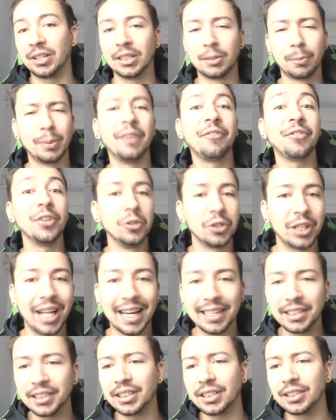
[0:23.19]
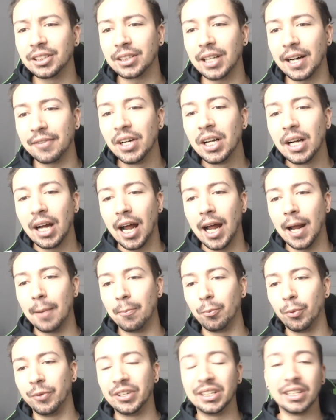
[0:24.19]
There's been a few changes and stuff
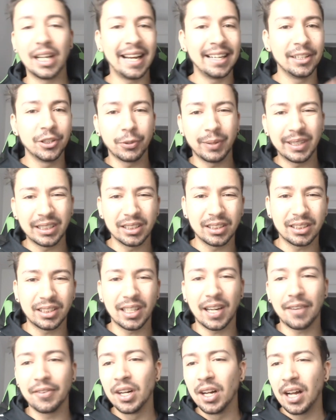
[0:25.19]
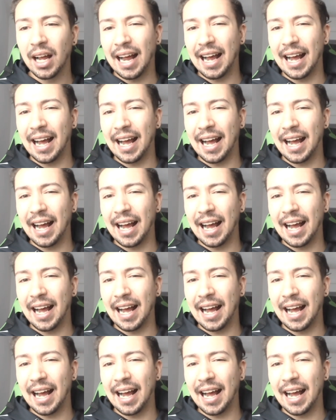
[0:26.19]
within injuries and stuff.